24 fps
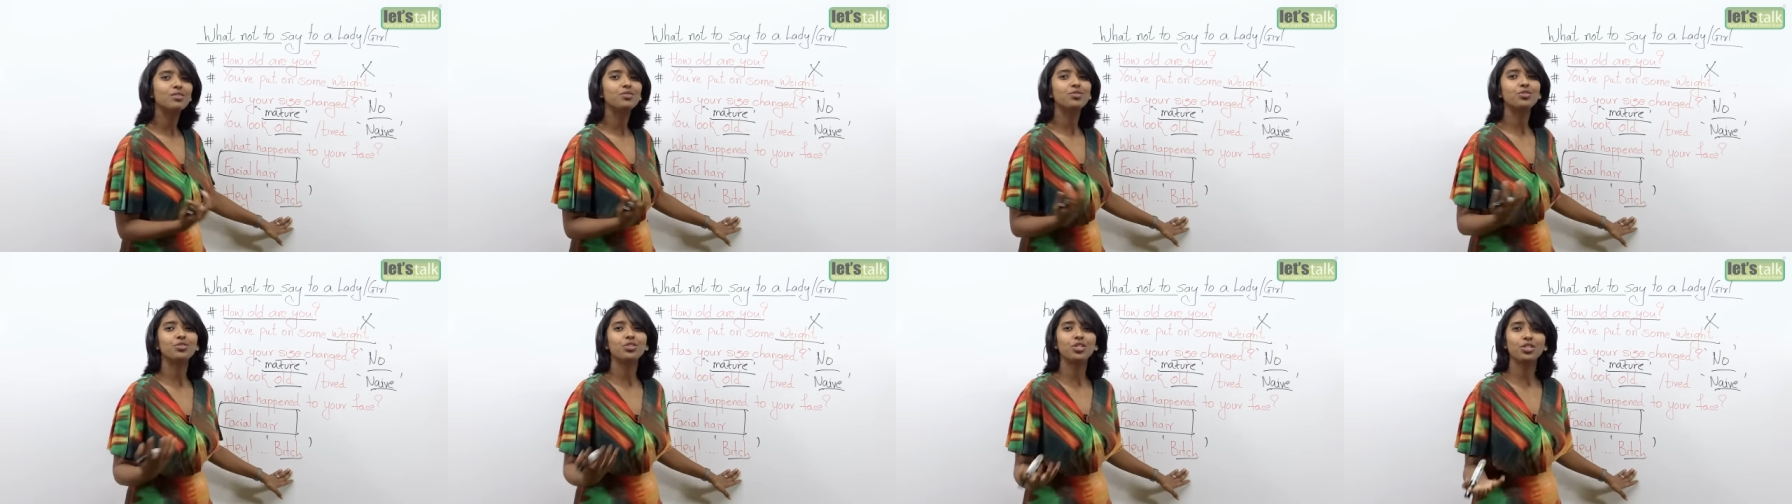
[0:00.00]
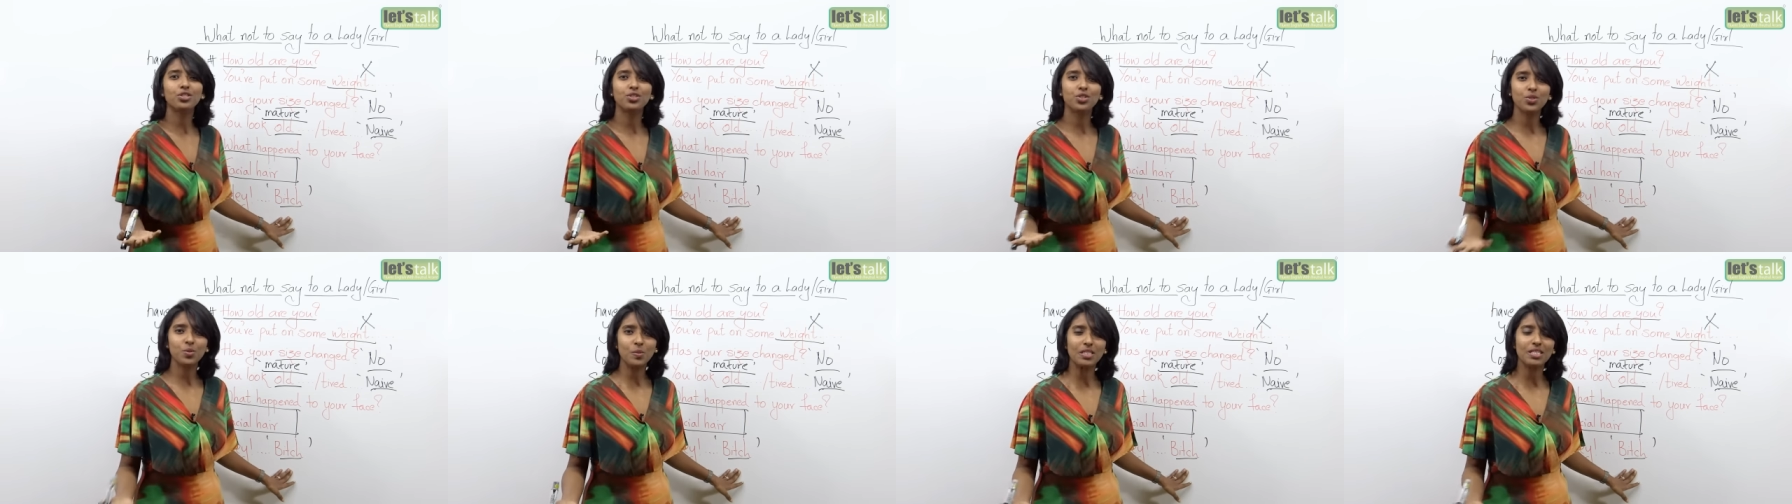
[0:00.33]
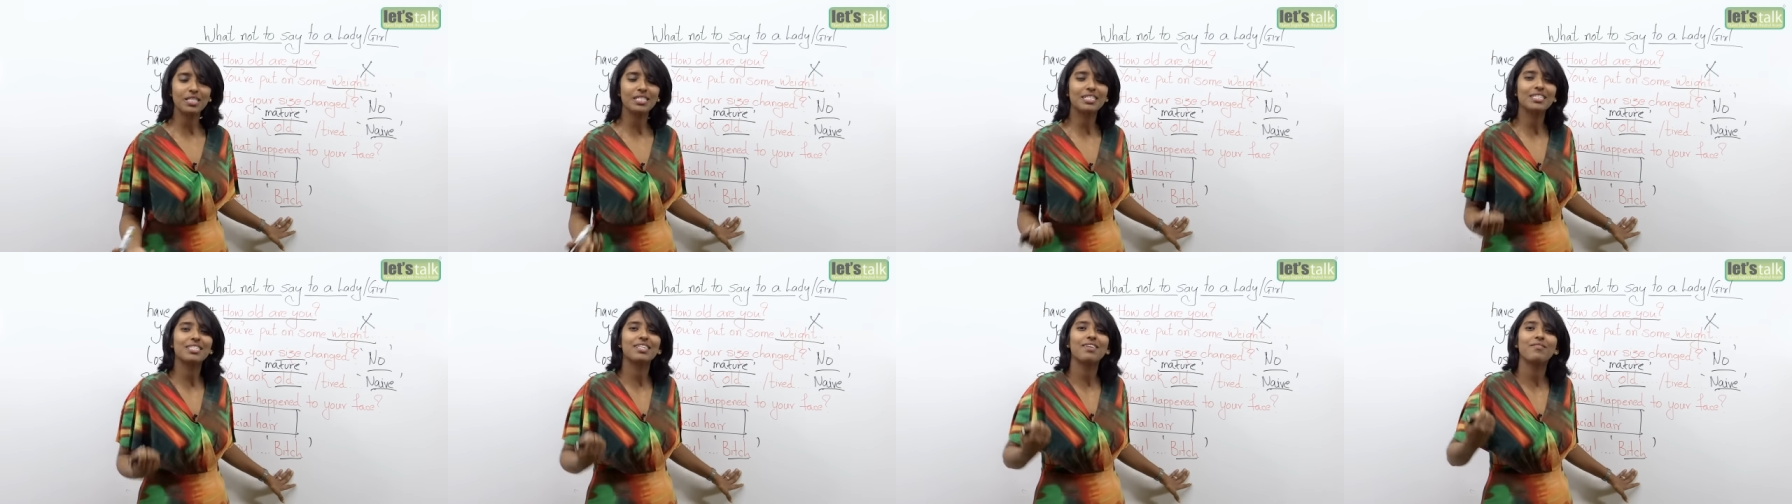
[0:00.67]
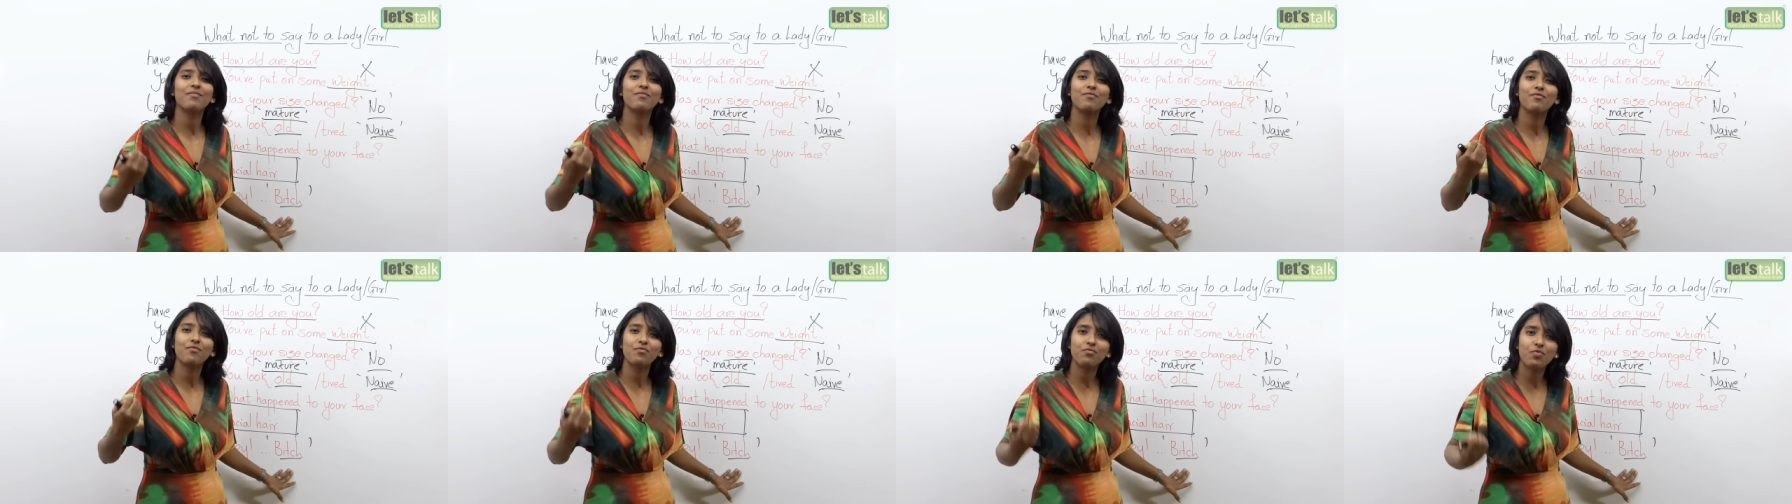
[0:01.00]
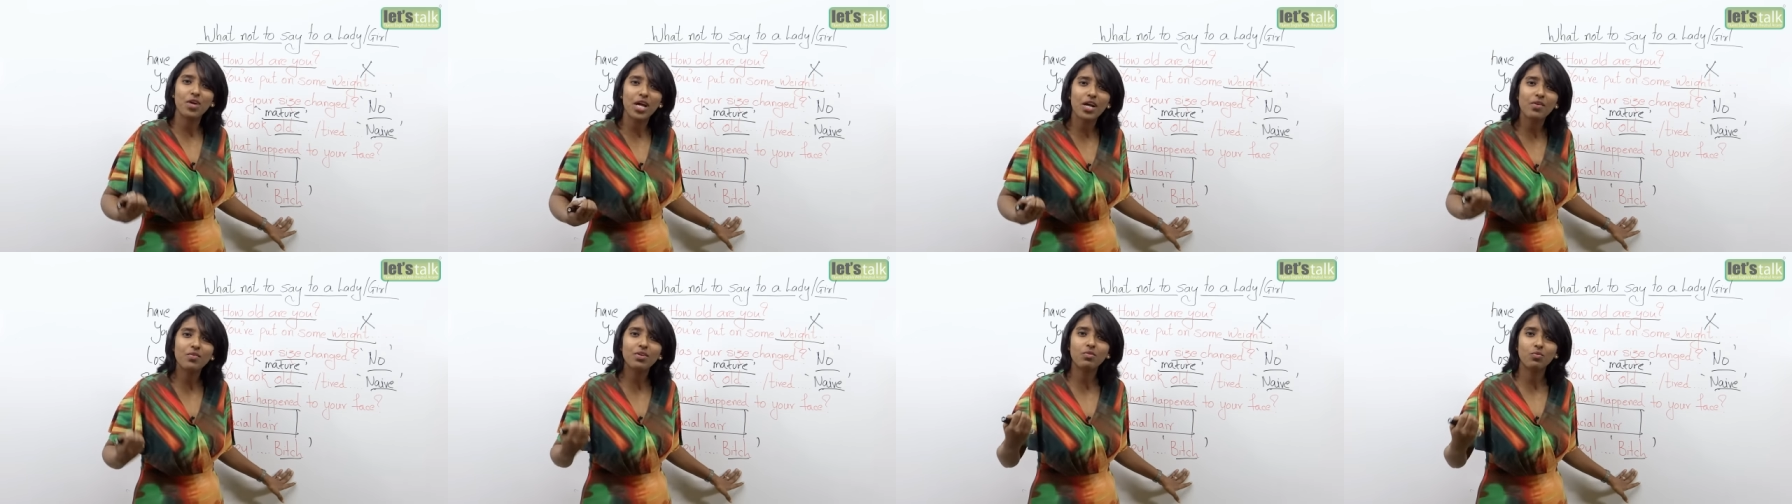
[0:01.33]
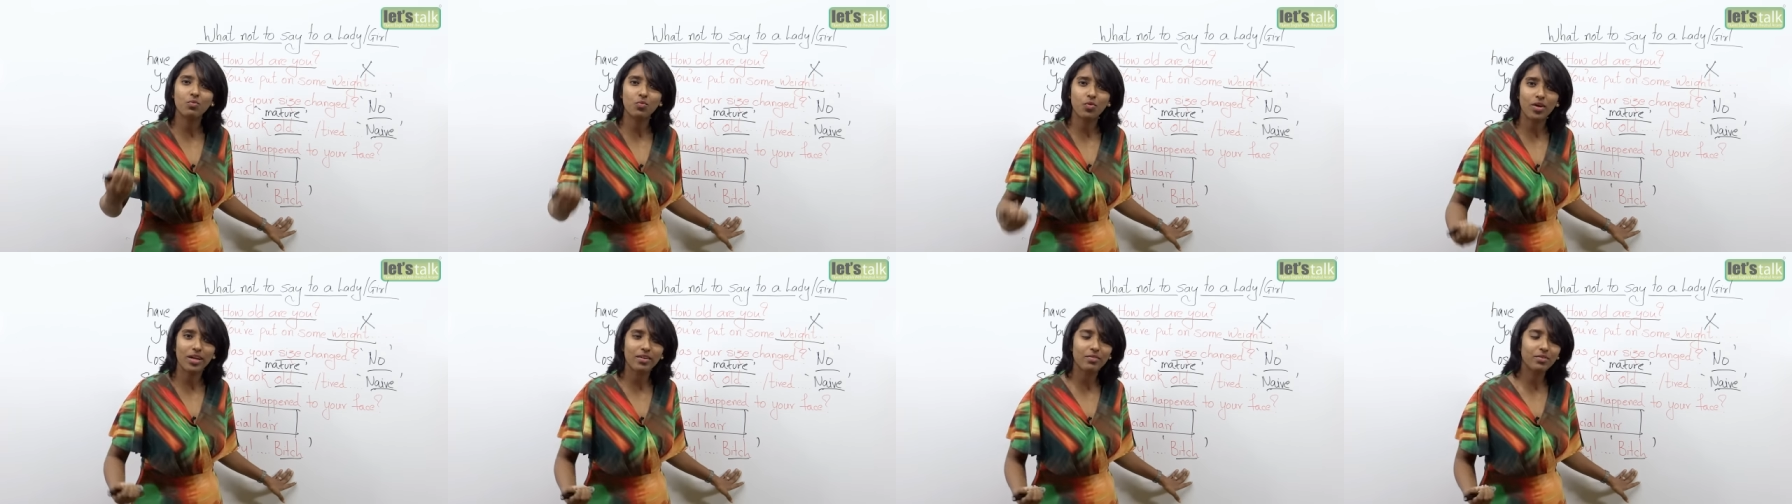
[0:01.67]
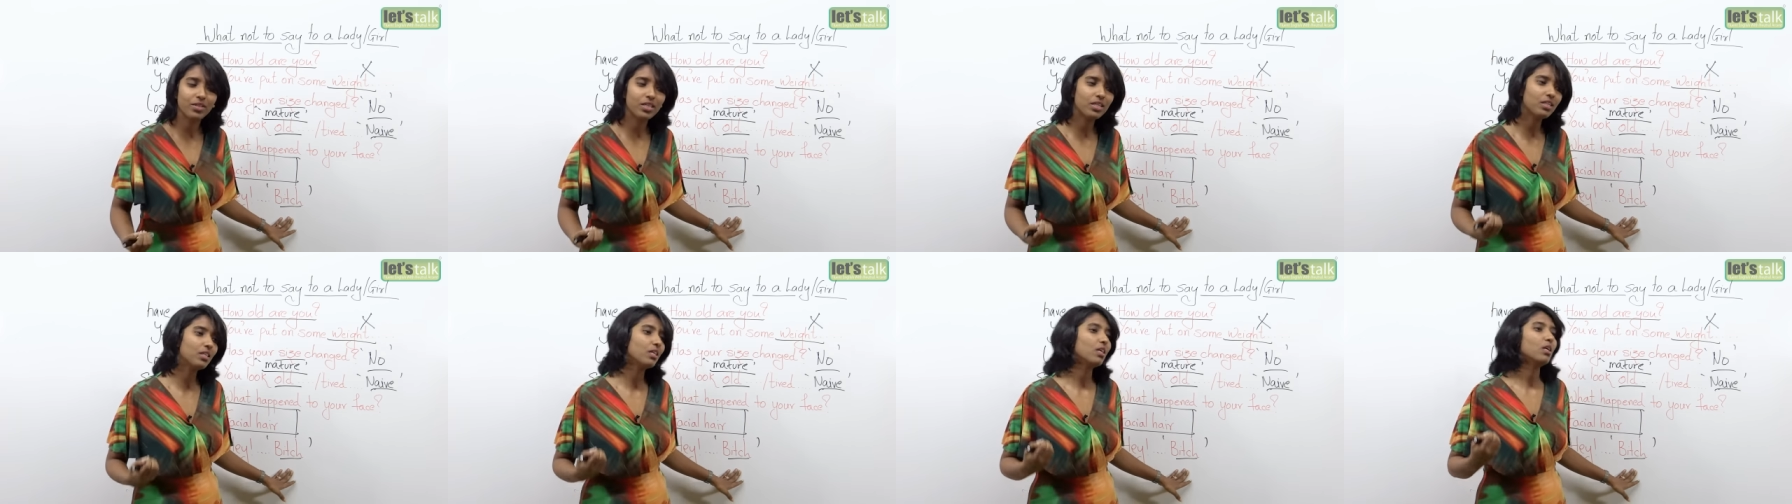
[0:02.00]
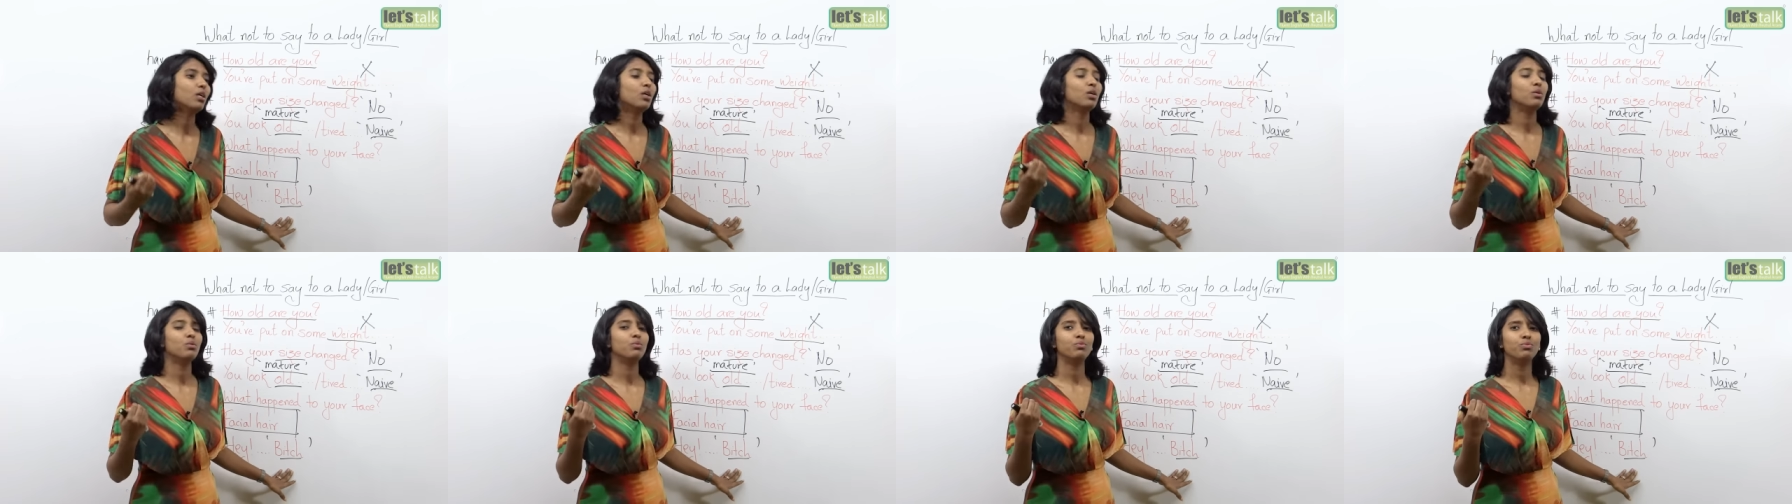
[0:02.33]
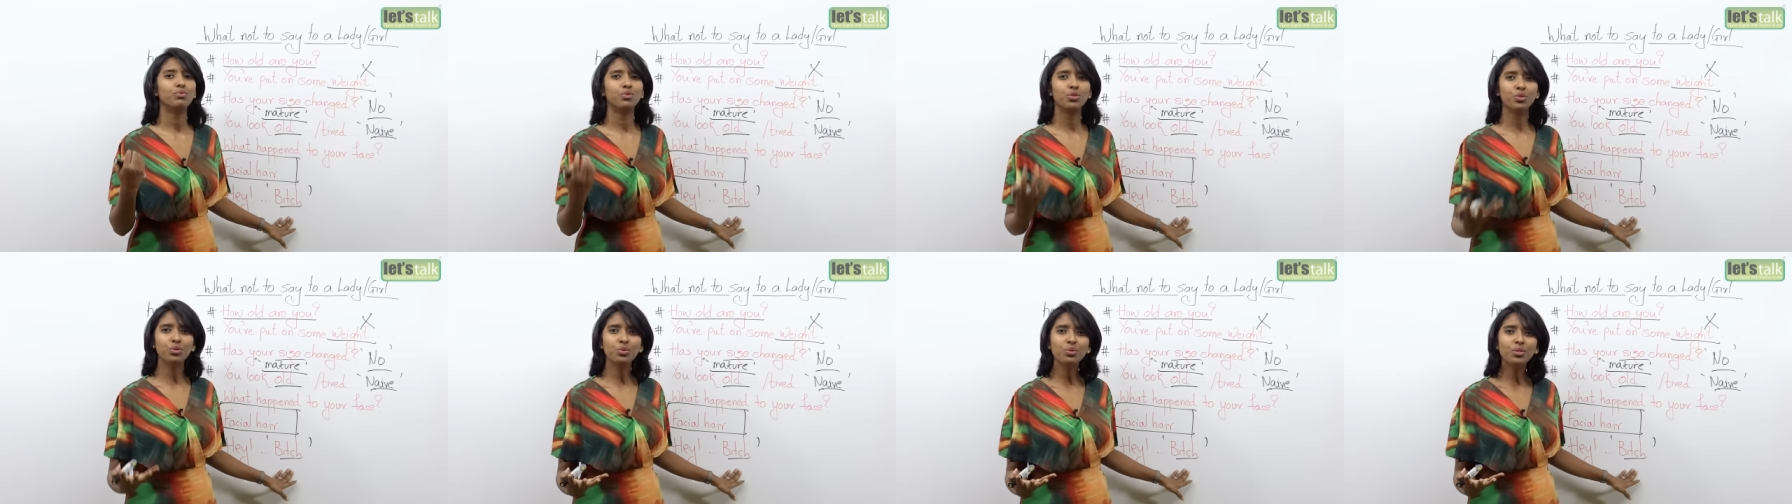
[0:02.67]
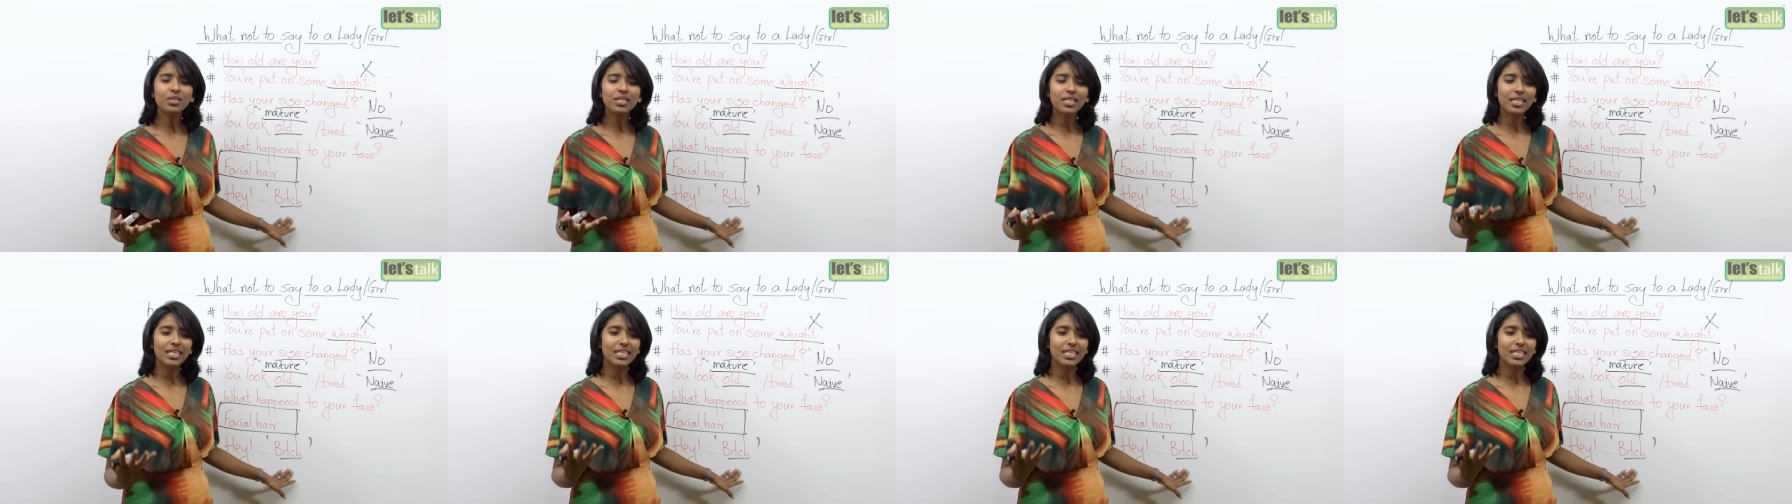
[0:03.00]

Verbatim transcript: Do not do it. It's very, very rude.